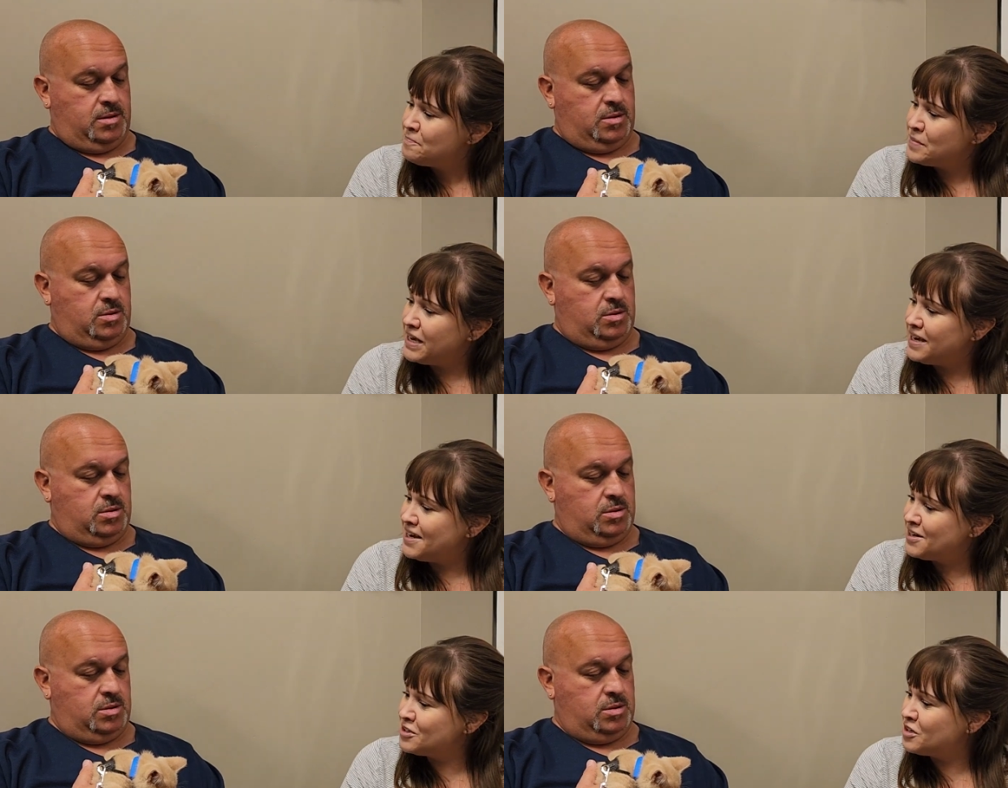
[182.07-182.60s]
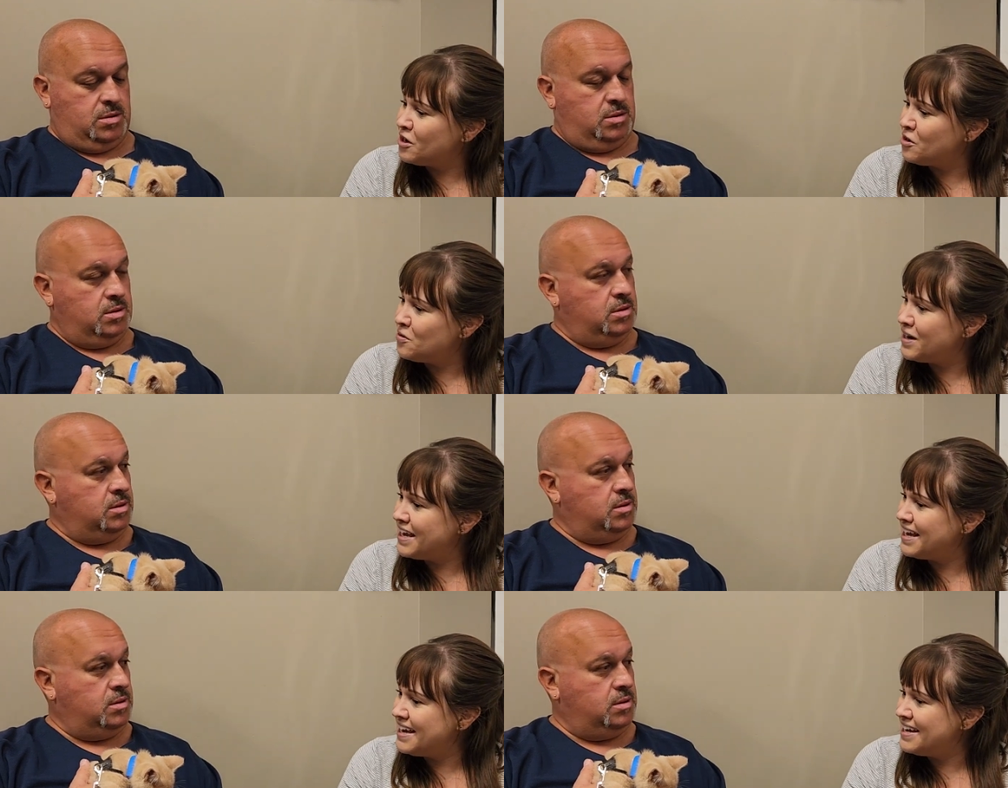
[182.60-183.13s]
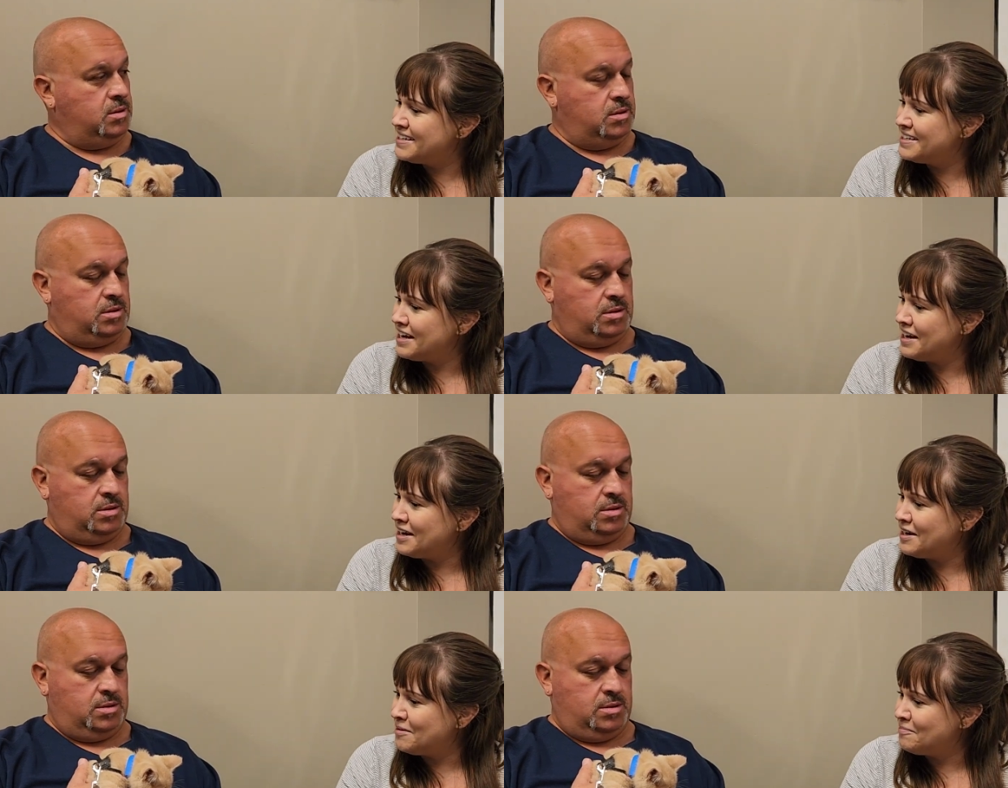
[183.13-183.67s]
Speaker 1: and go and
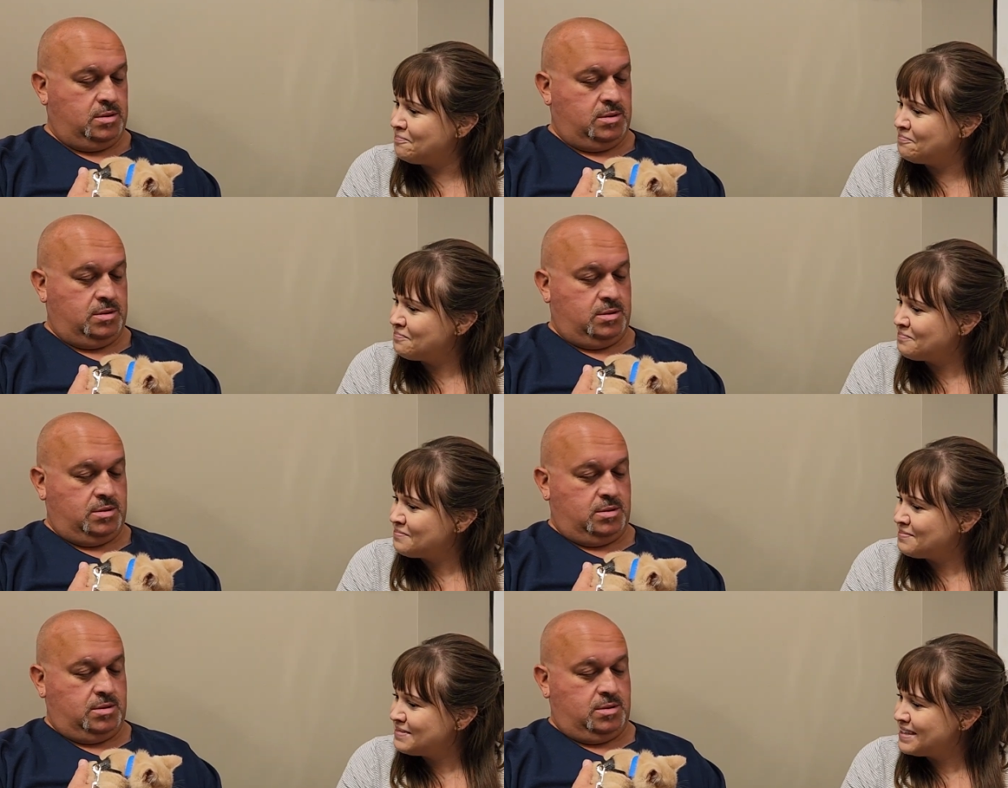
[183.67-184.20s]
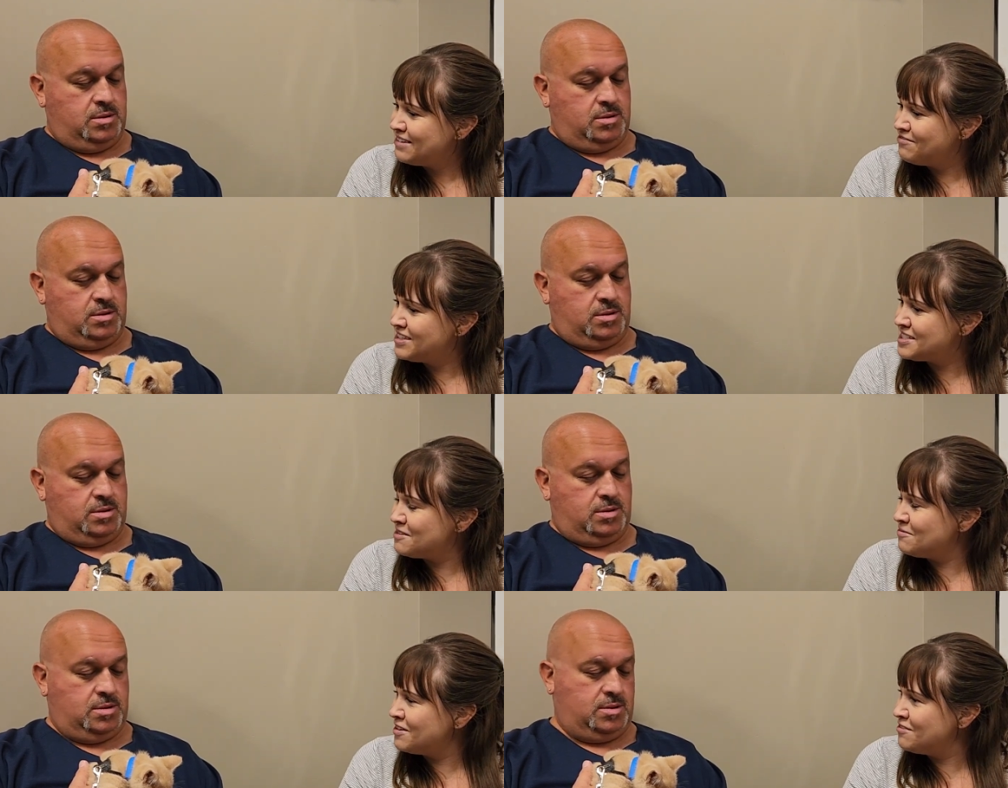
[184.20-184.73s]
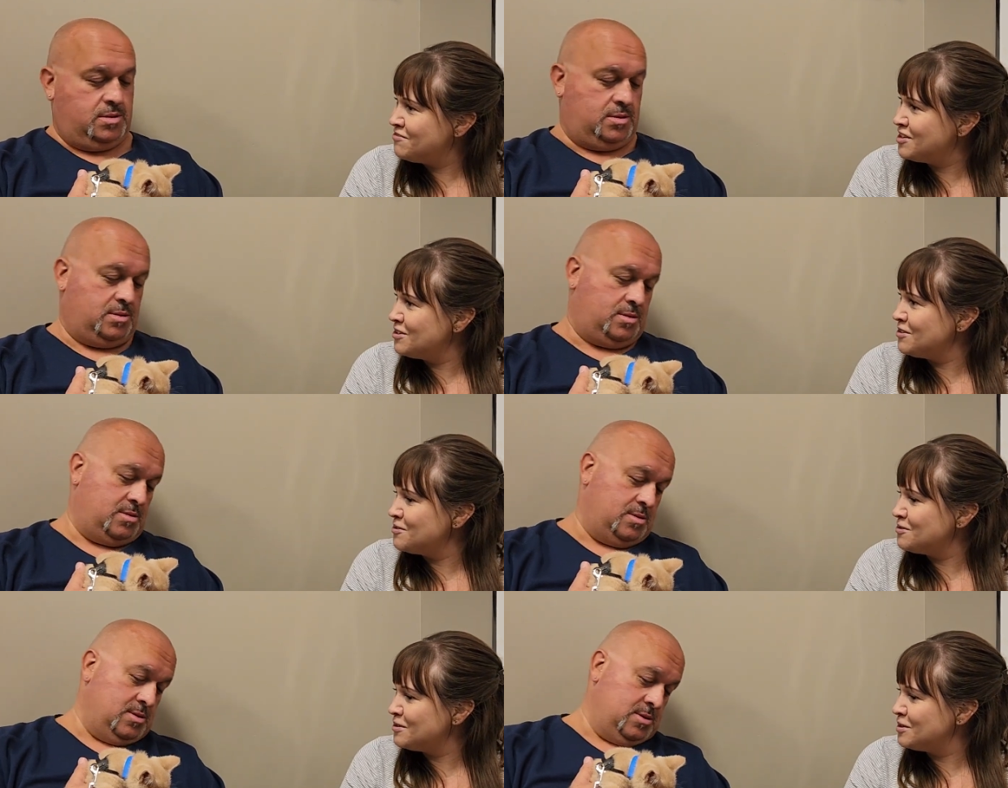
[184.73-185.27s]
um, visit one of your
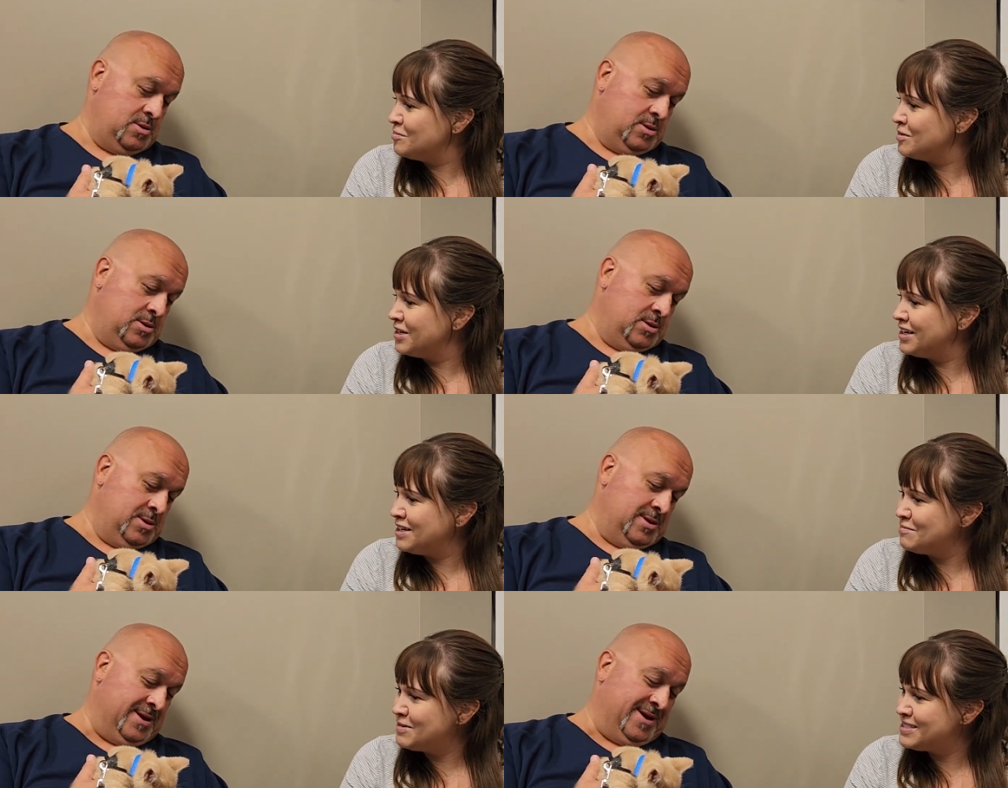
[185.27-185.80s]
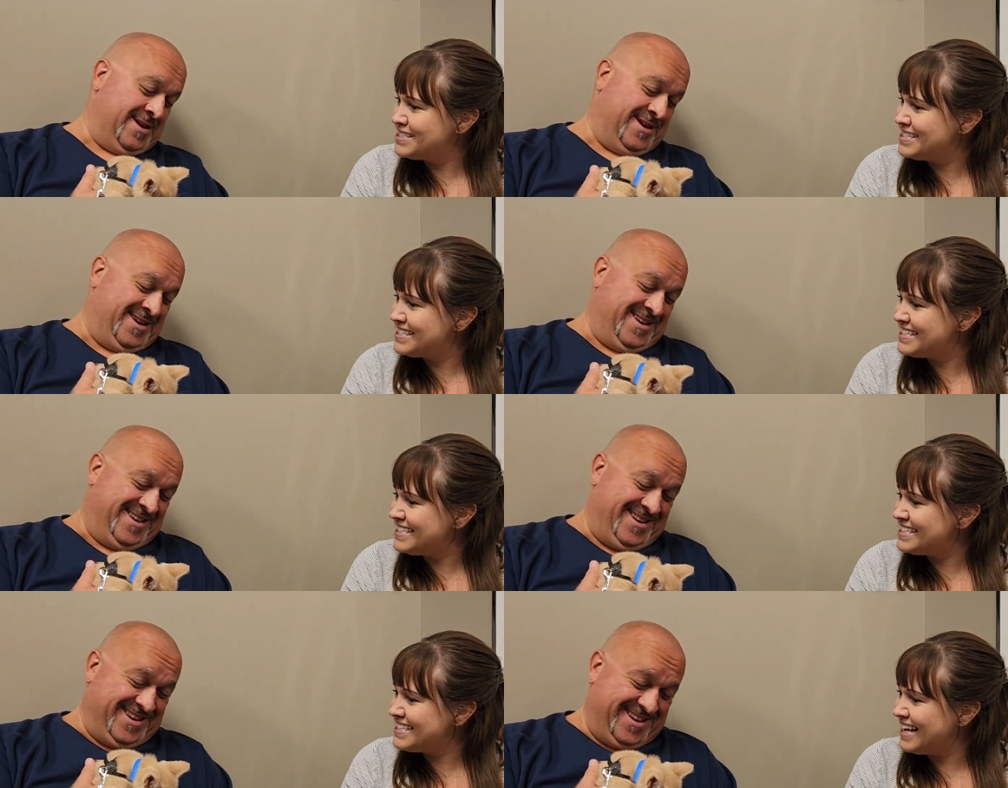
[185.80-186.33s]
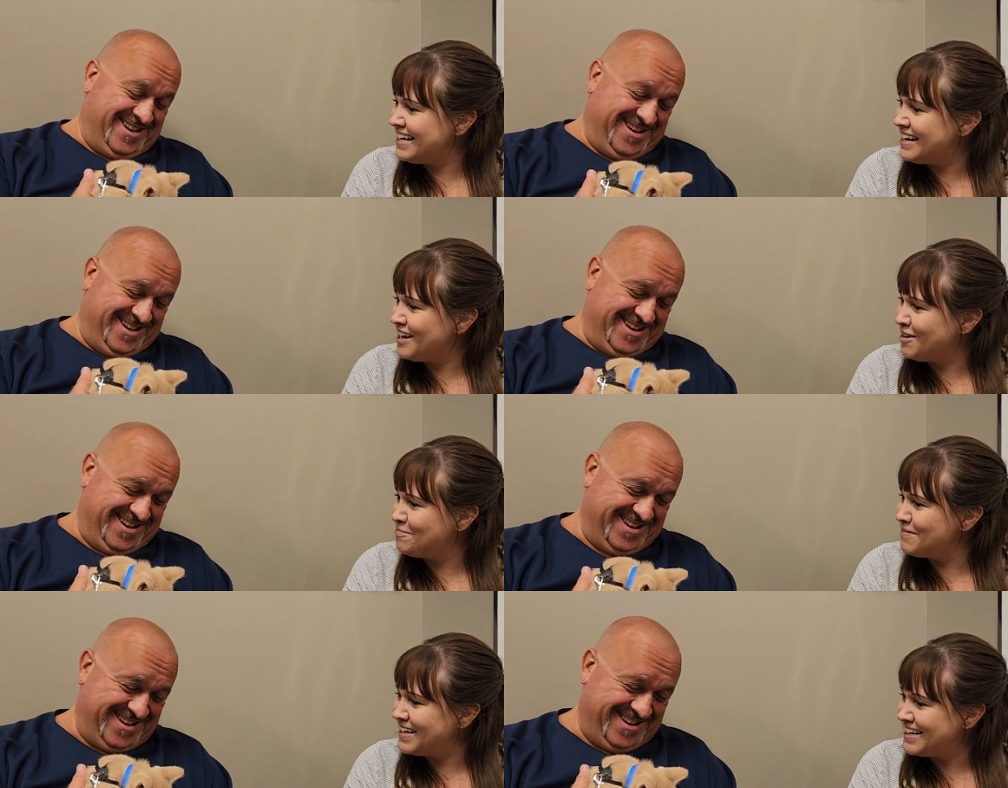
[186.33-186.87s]
local community businesses and
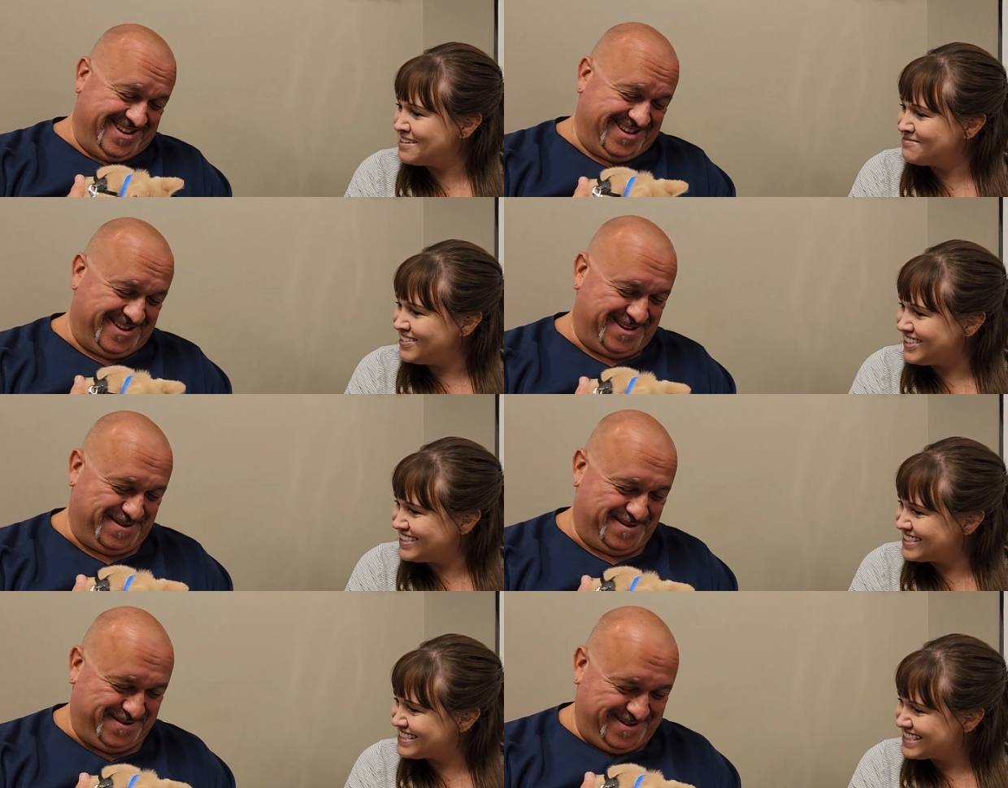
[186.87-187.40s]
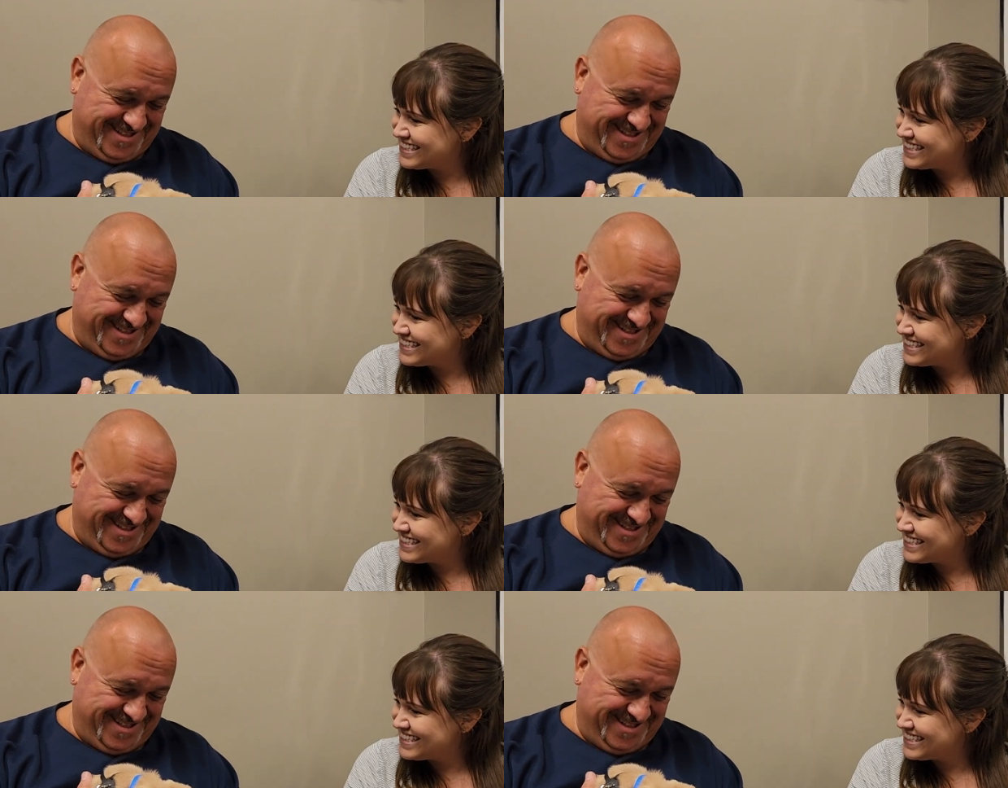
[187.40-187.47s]
help animals.